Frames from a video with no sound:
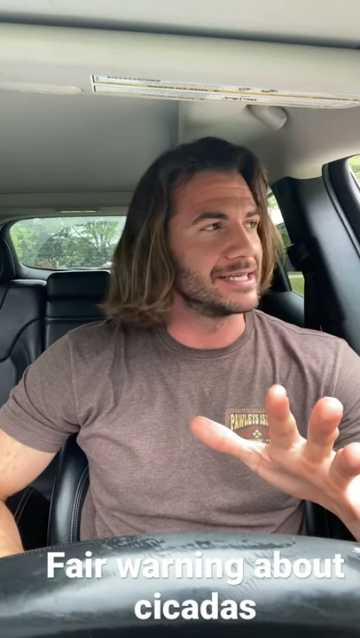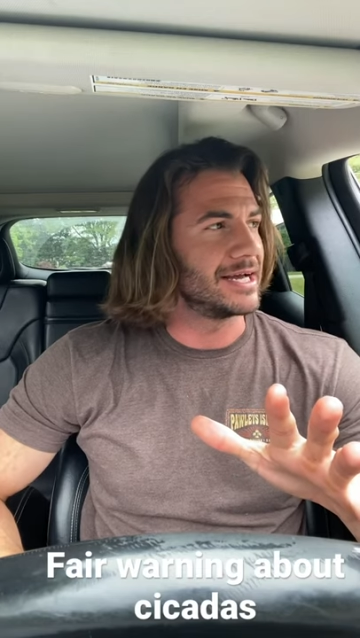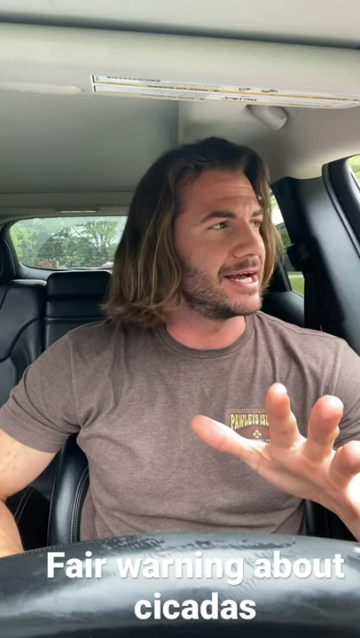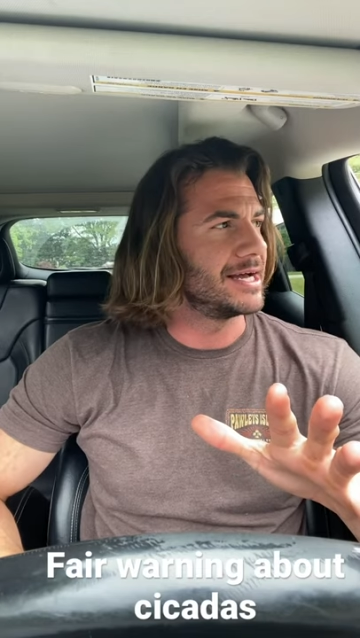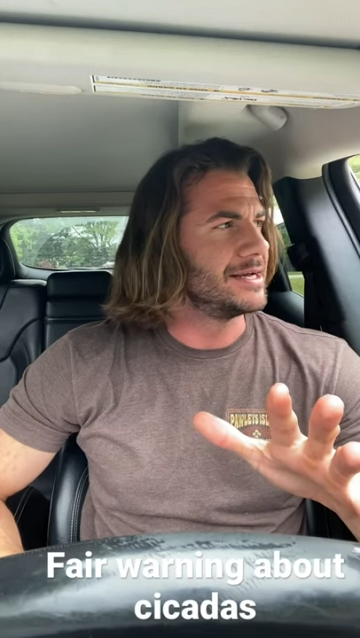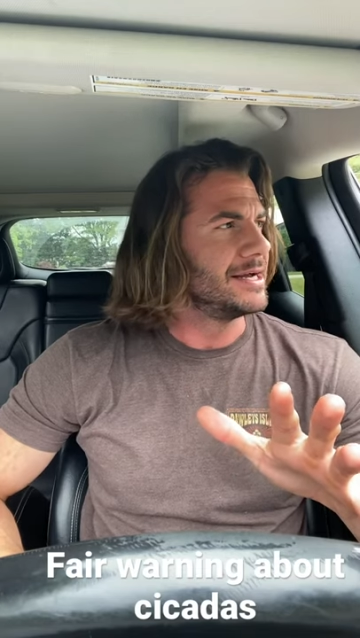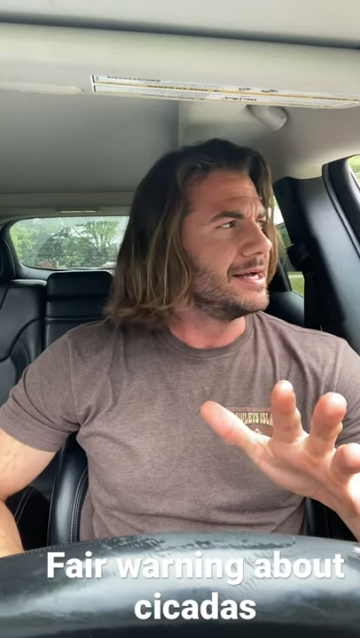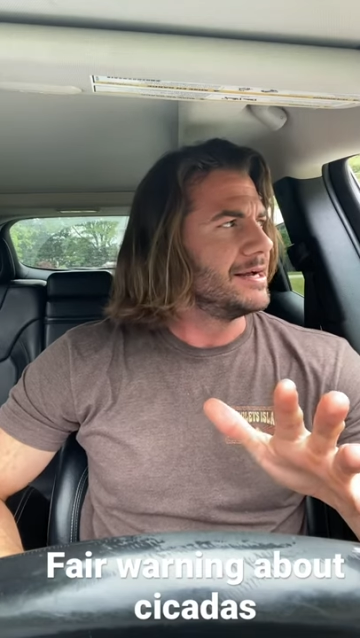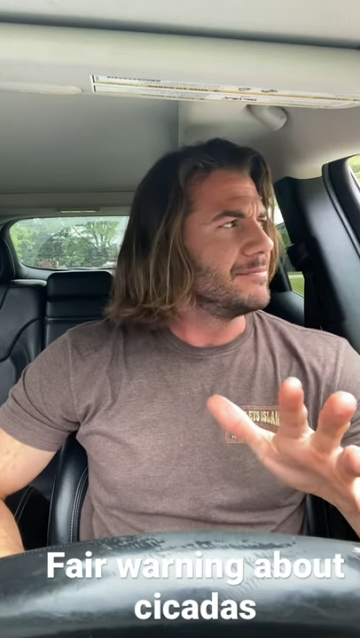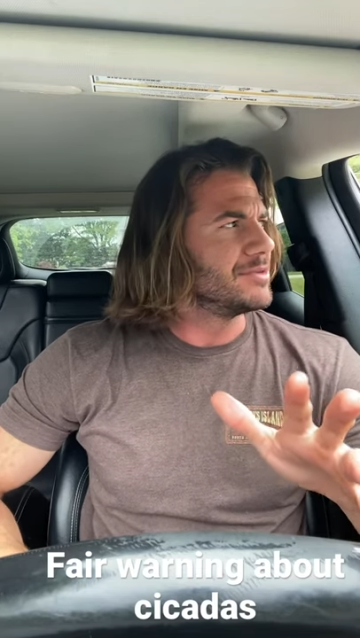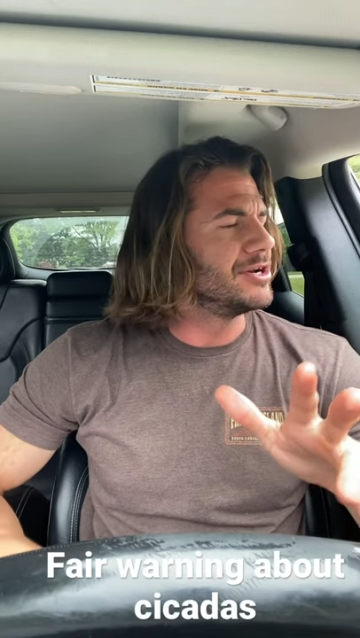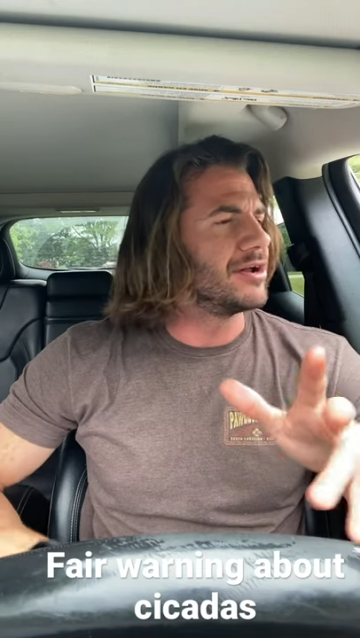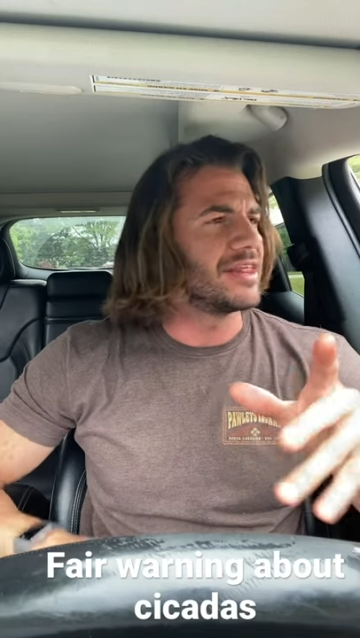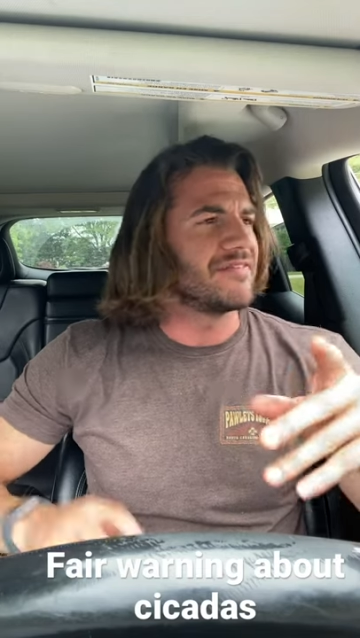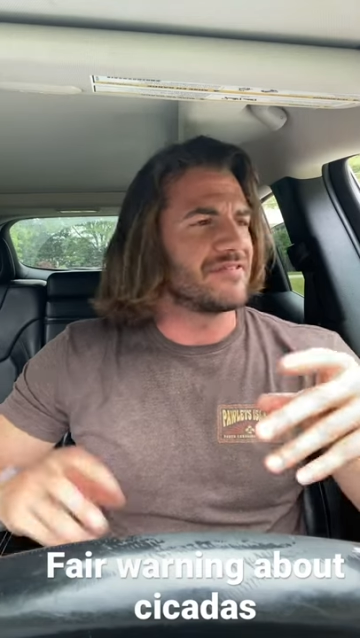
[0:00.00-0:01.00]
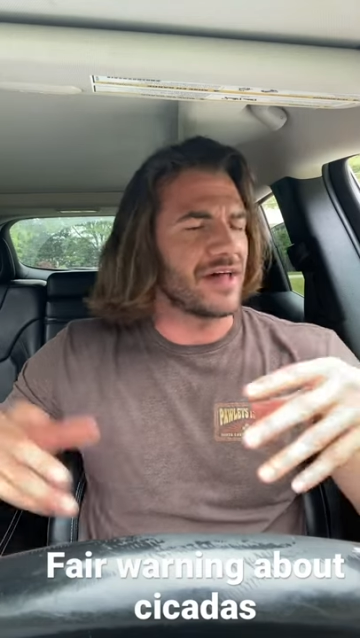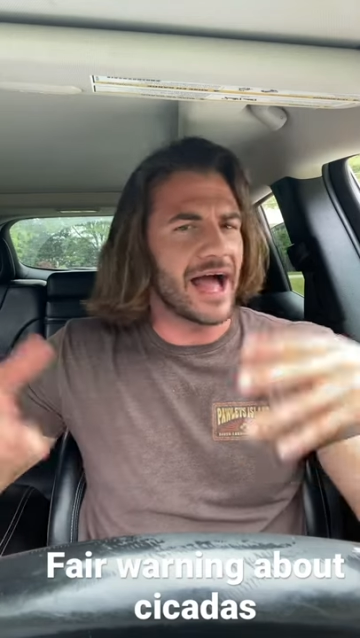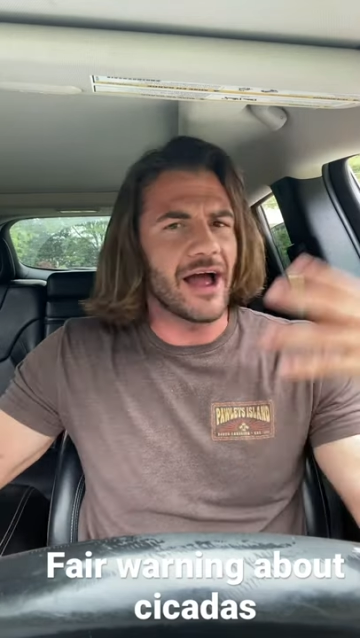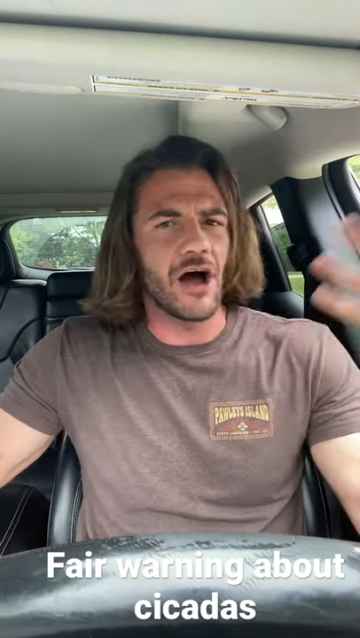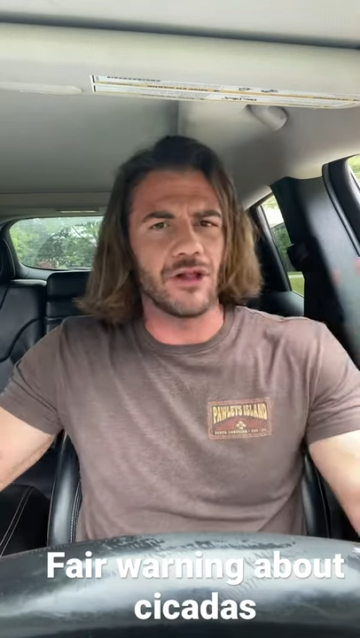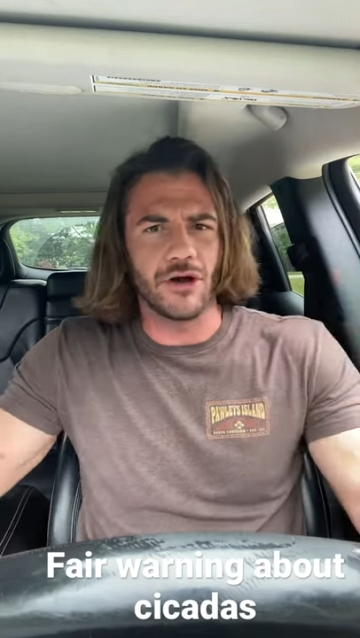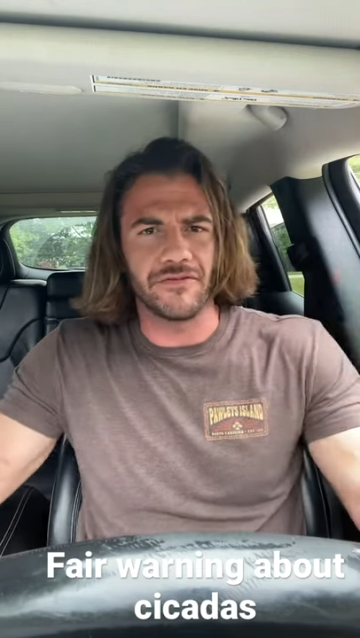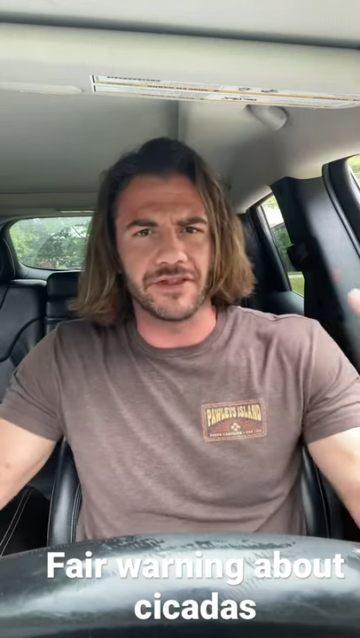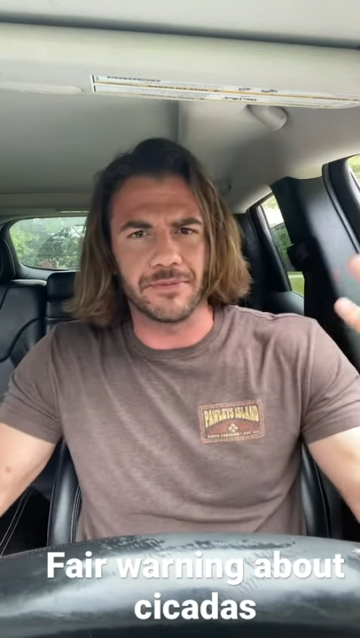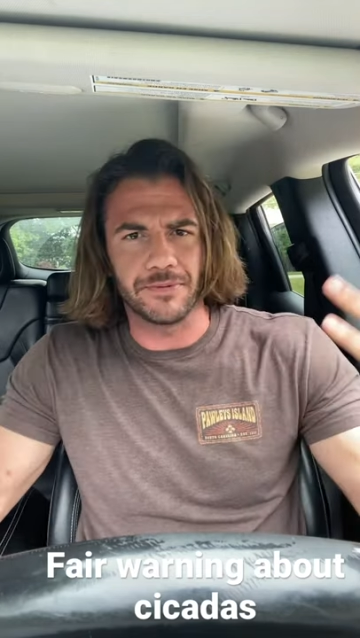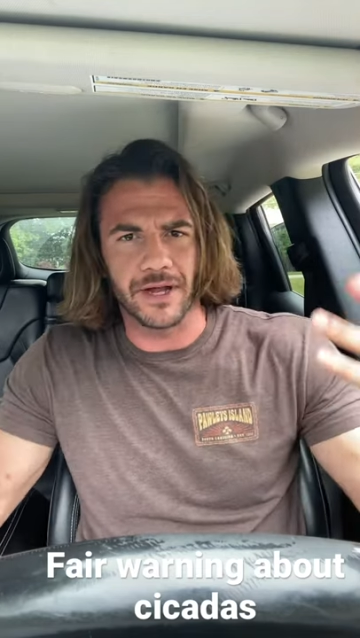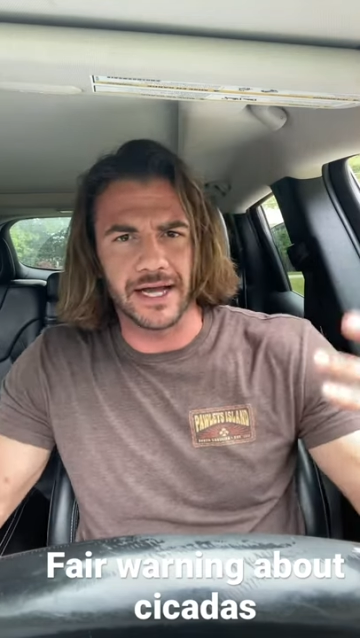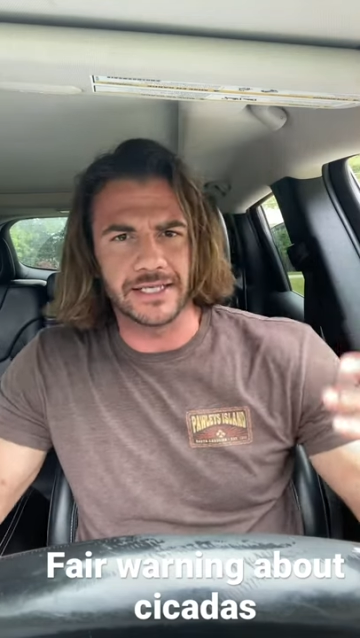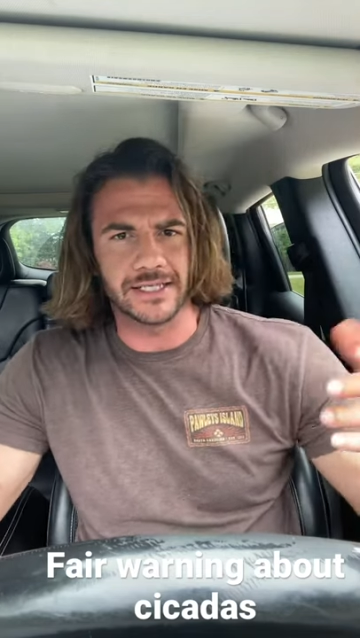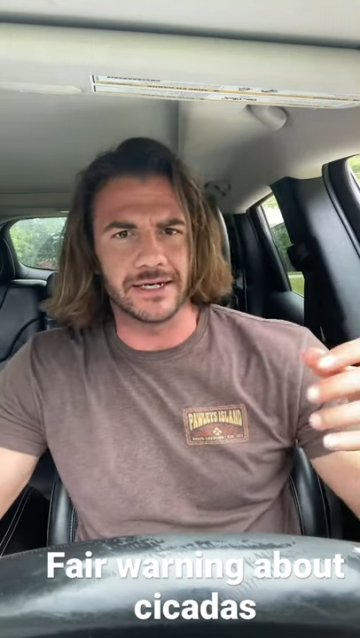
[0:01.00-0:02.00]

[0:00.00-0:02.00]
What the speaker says: you know, they fly all over the place